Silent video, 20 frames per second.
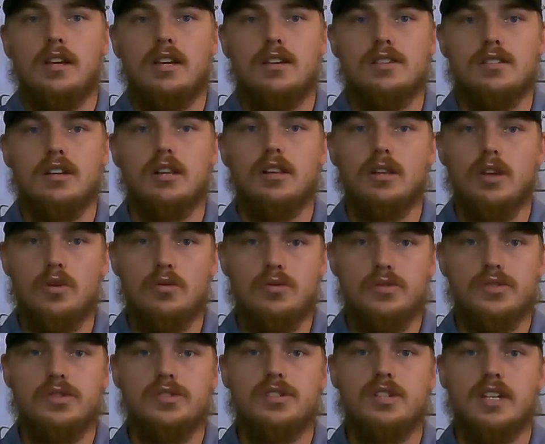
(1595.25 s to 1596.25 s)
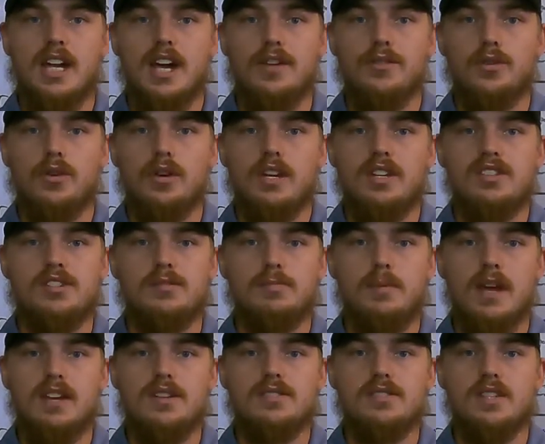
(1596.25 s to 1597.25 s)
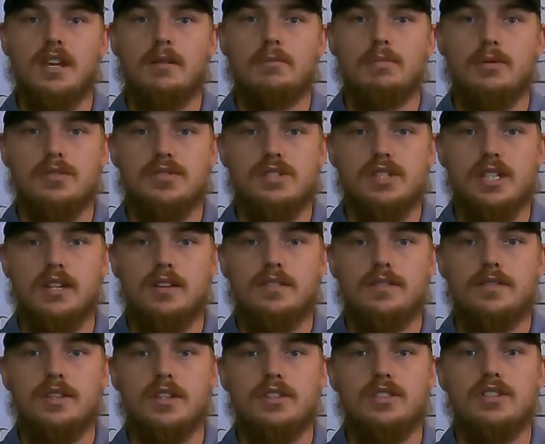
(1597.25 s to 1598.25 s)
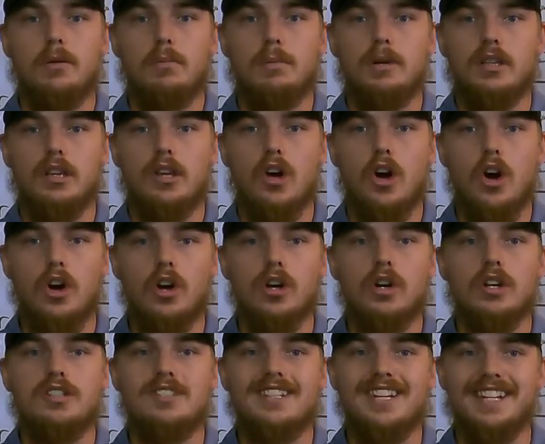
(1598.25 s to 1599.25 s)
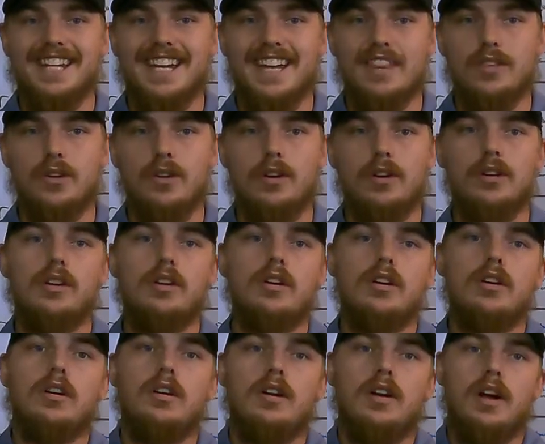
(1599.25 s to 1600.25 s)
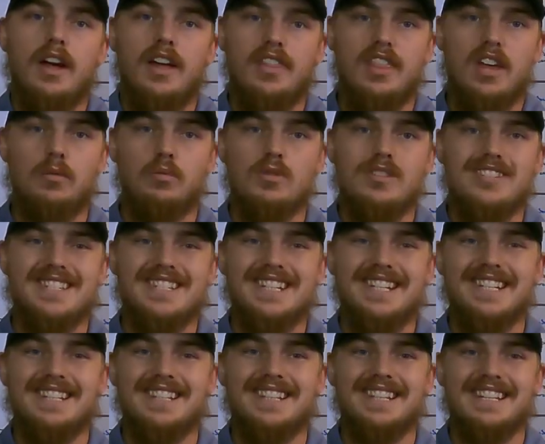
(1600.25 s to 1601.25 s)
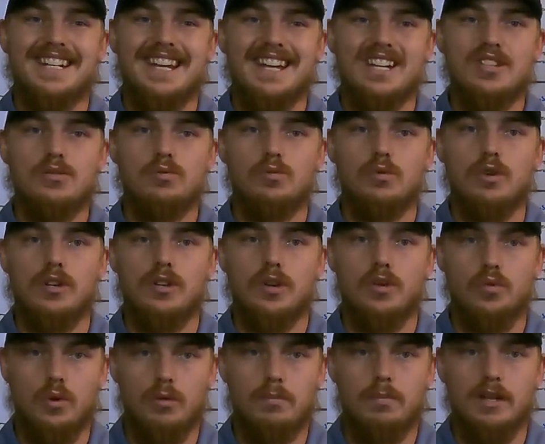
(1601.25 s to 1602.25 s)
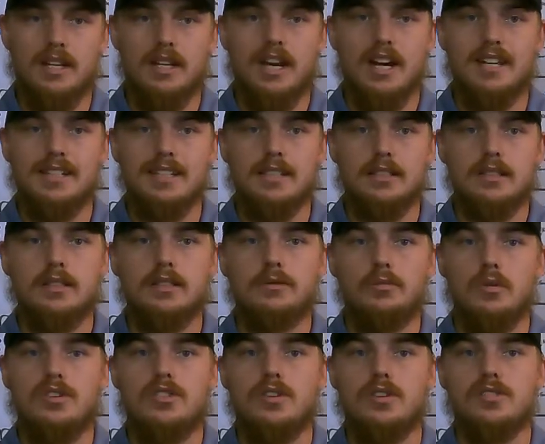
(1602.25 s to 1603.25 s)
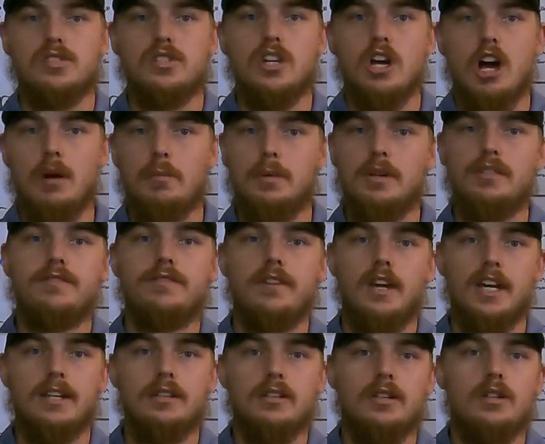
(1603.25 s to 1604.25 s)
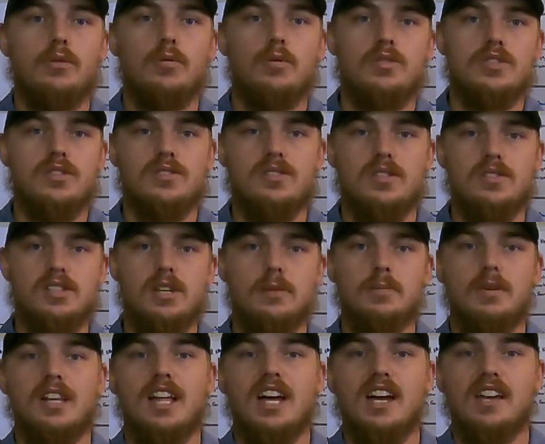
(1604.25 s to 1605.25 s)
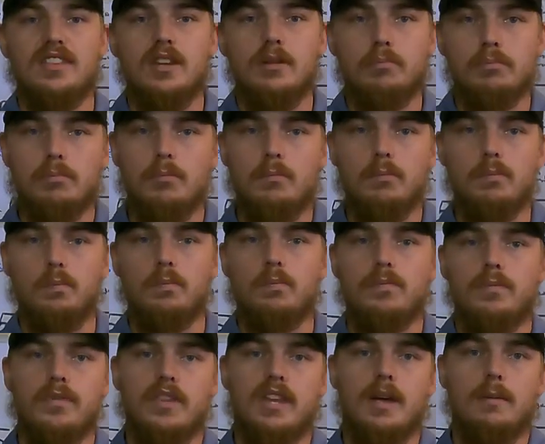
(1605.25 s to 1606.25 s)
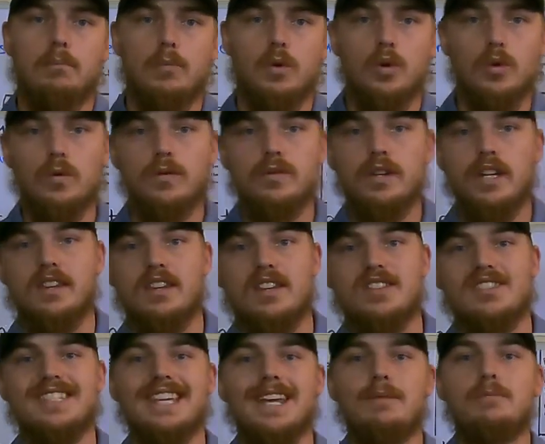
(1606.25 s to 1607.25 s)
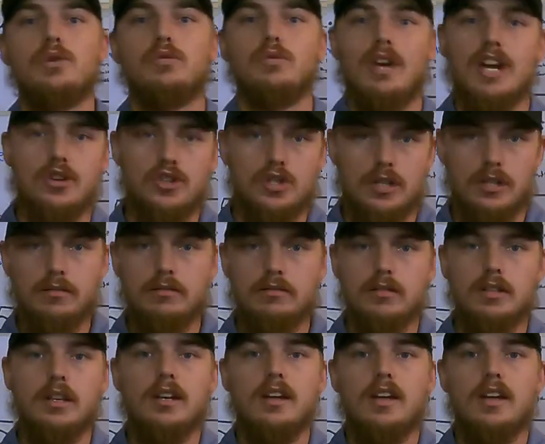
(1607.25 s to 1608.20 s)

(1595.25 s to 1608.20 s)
is close together in space and perceived to belong together. And then we see the next one, grouping ideal, which is common fate, which is a stimuli that move in the same direction